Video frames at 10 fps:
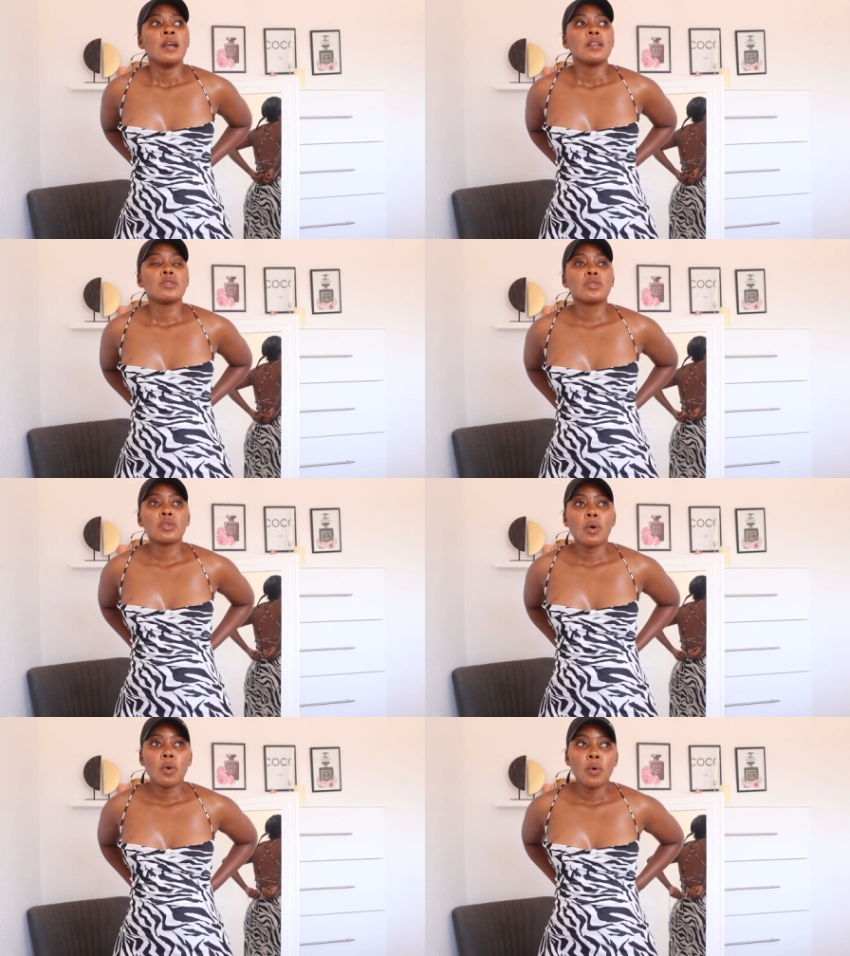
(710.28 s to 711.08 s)

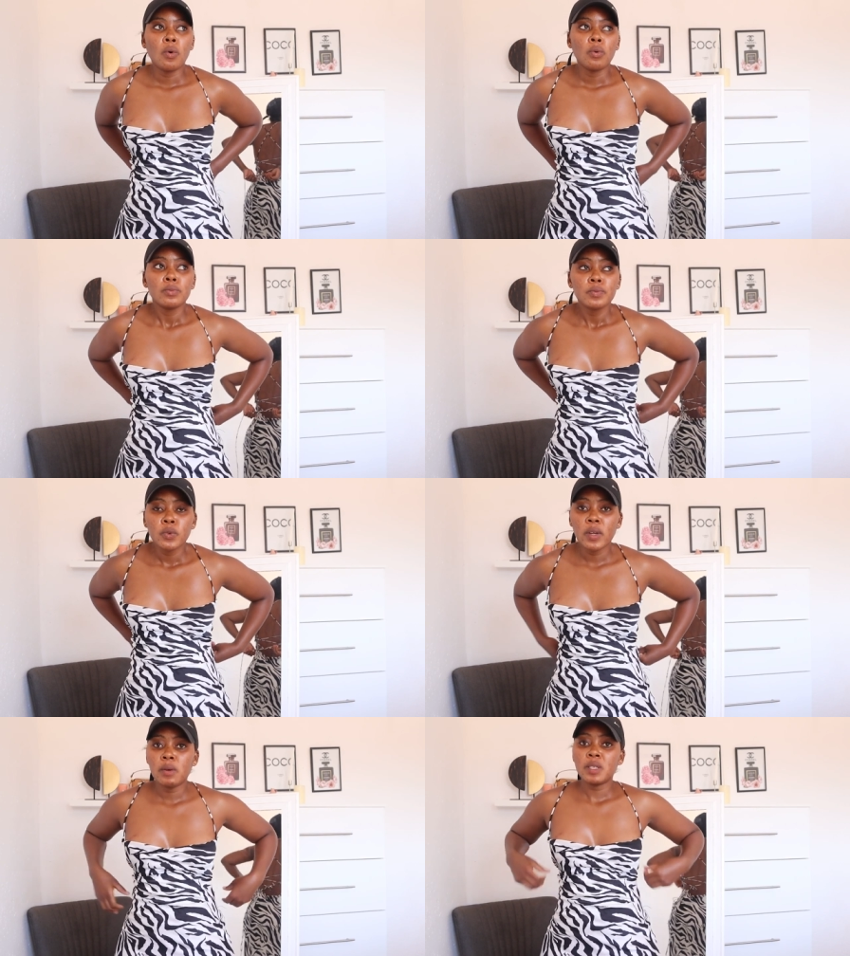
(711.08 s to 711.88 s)
So
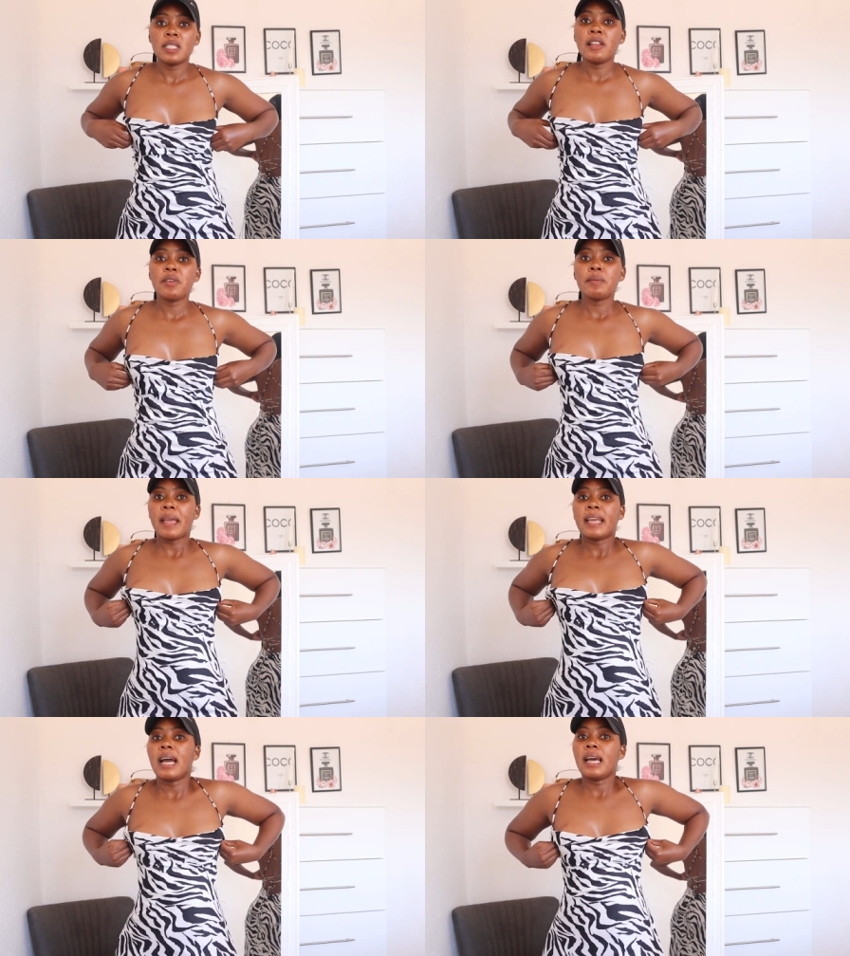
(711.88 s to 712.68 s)
when I was clearing
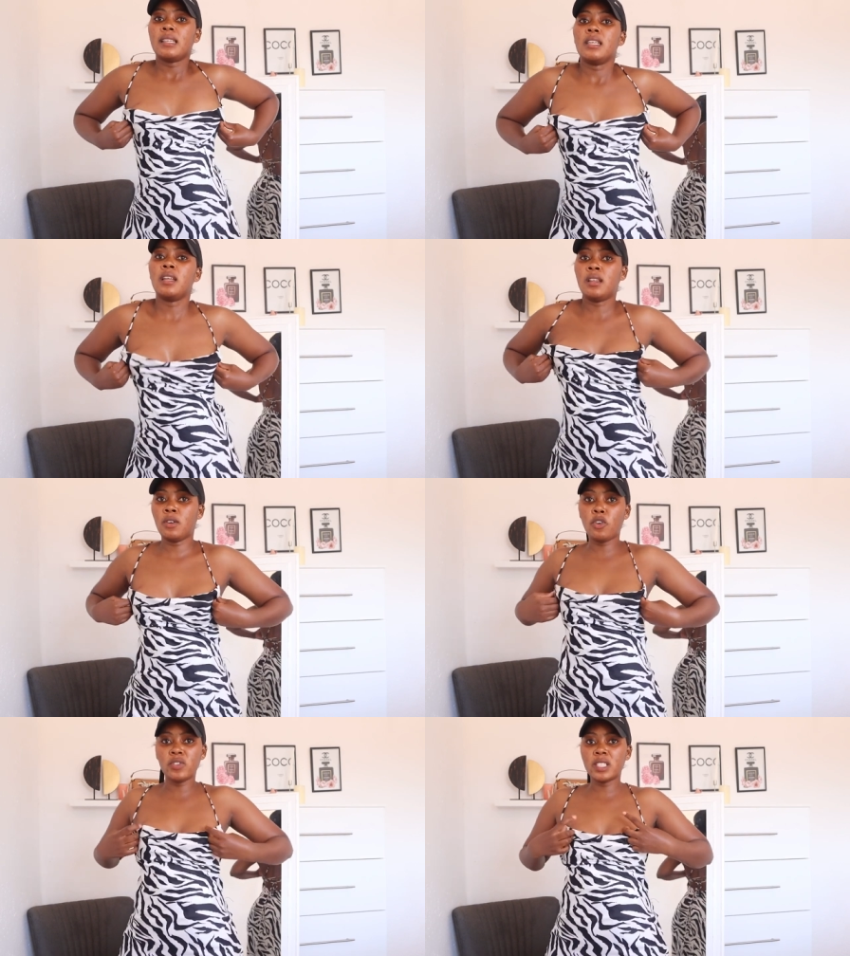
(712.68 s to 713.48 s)
my cart,
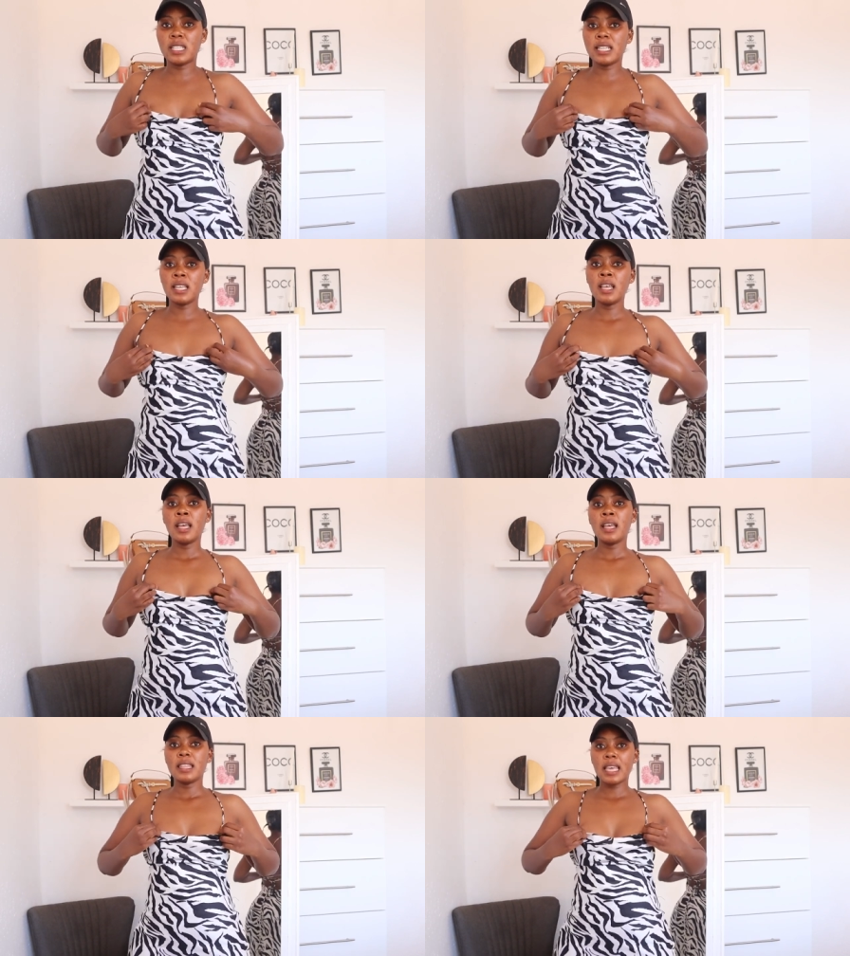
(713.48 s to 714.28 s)
obviously
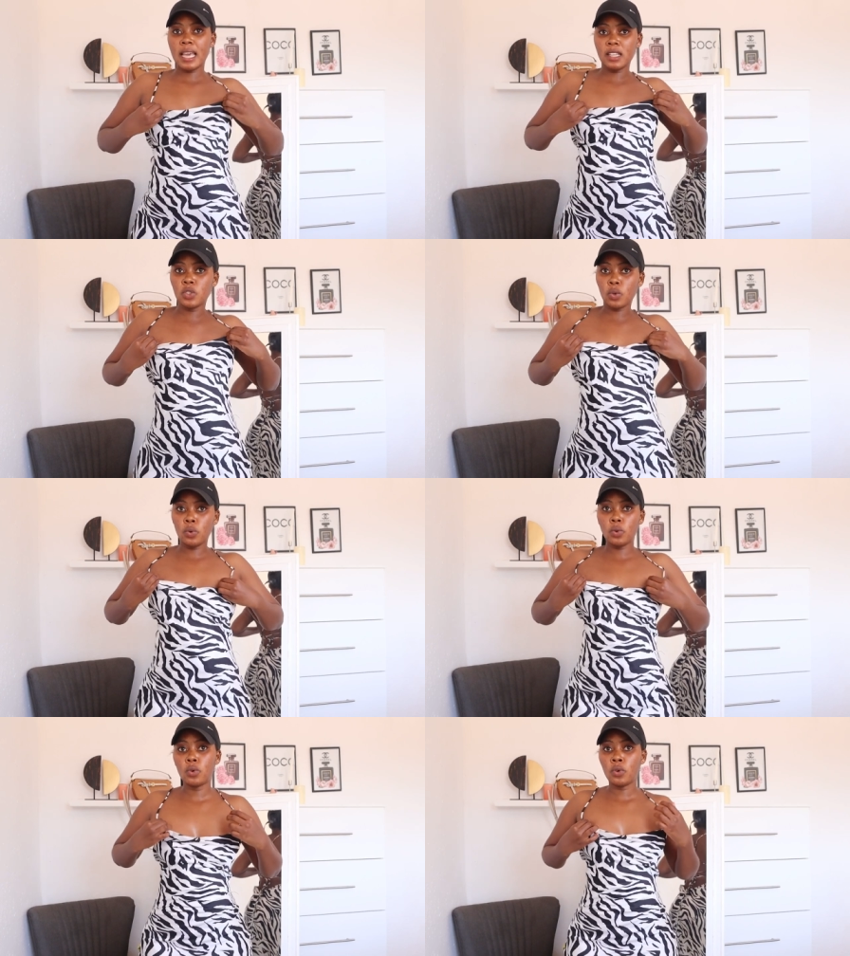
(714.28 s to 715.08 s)
they had
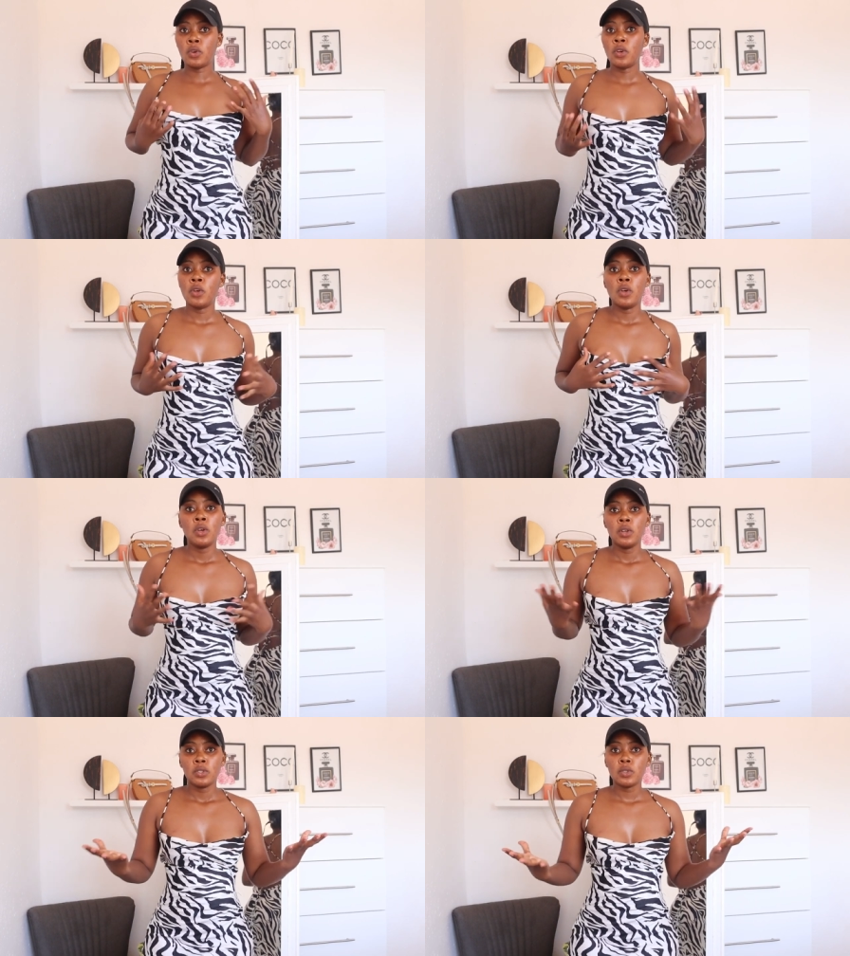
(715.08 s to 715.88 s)
to
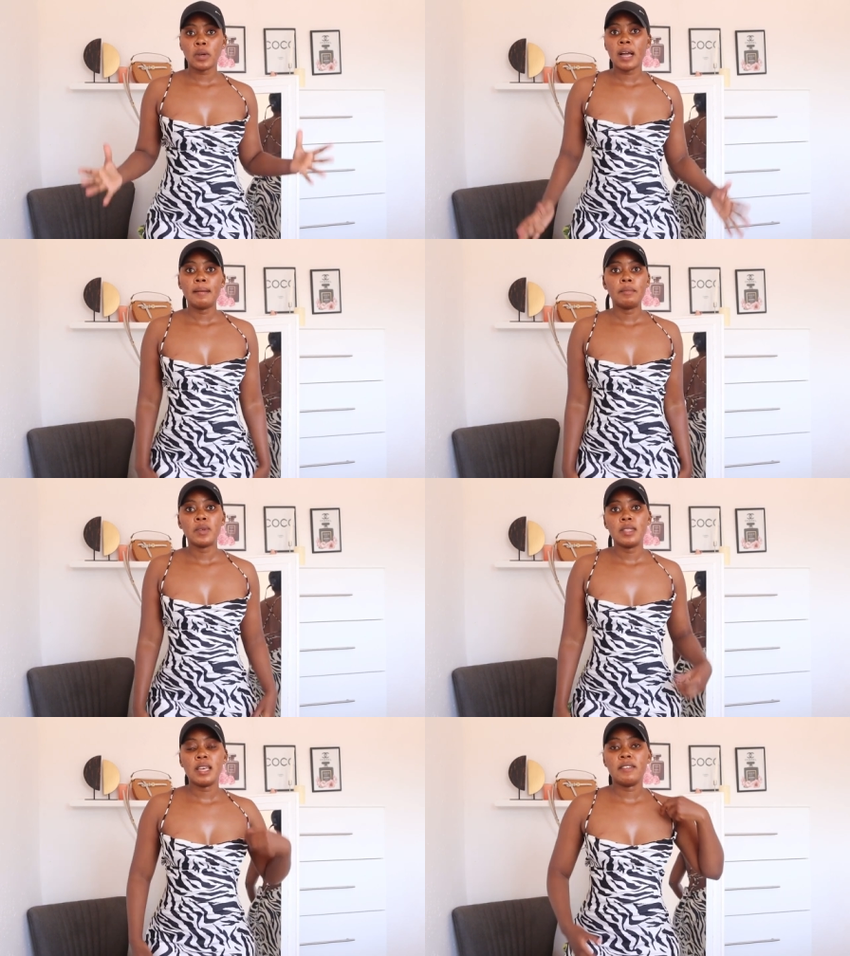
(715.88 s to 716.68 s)
come
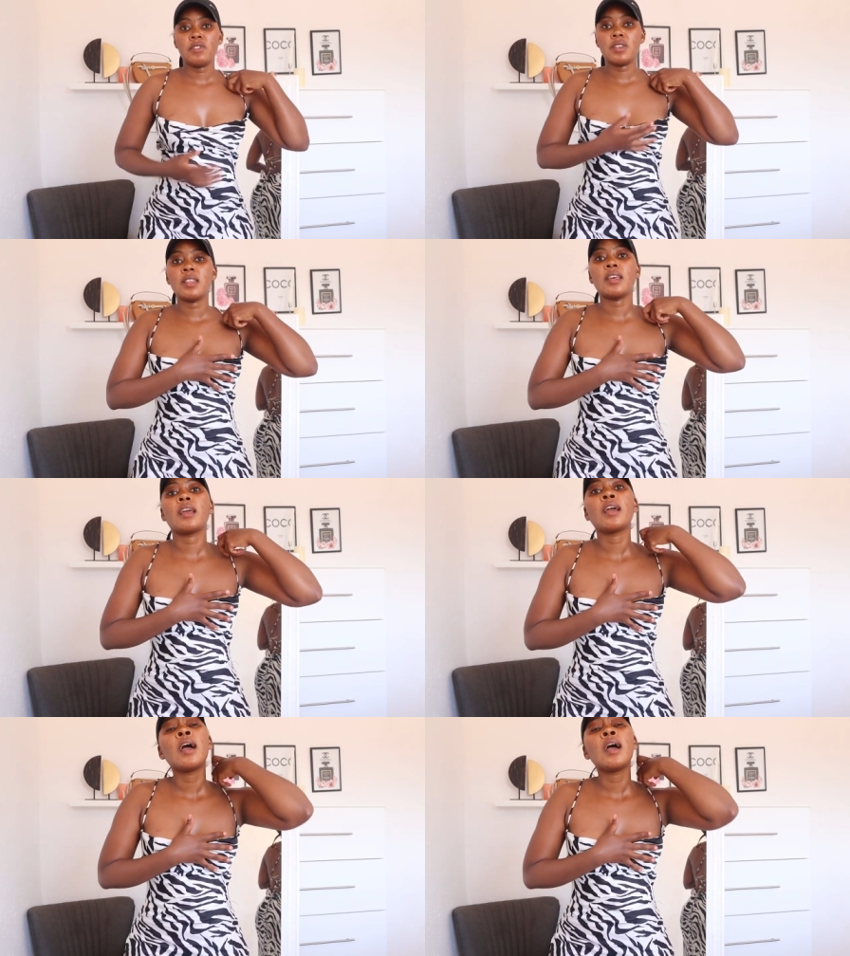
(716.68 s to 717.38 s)
with everything.